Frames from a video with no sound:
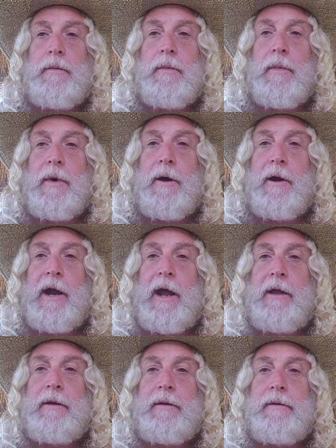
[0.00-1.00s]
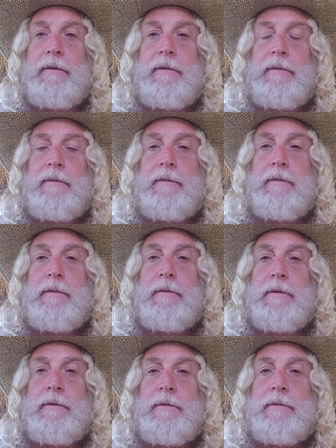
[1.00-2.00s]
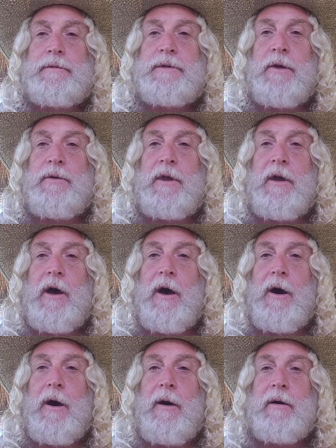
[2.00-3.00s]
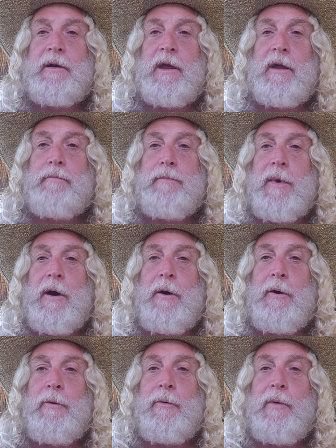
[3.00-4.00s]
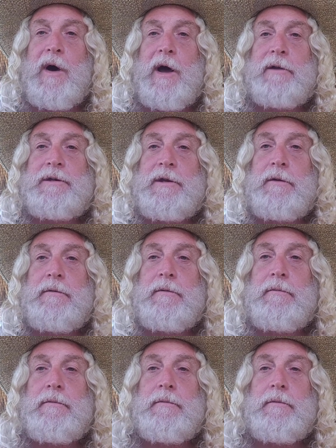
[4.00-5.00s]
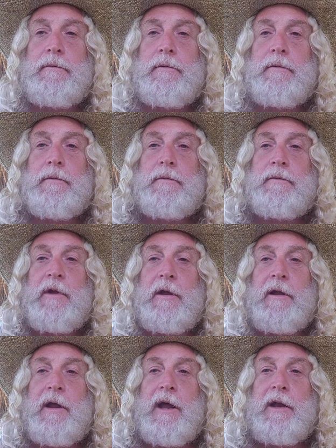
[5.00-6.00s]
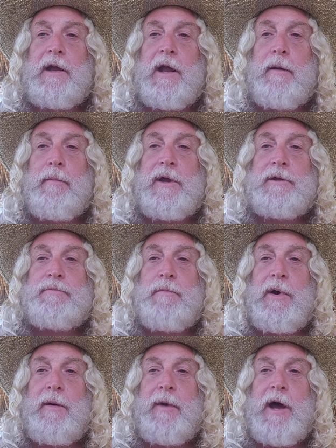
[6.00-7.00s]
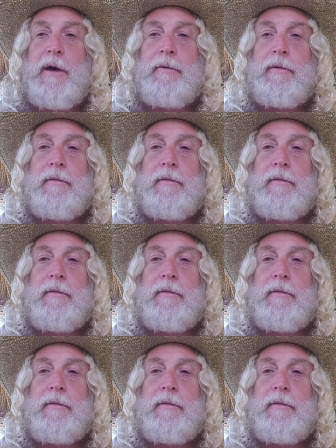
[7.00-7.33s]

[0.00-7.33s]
All right? So y'all keep on watching. Dingaland Dan Beach Bum out.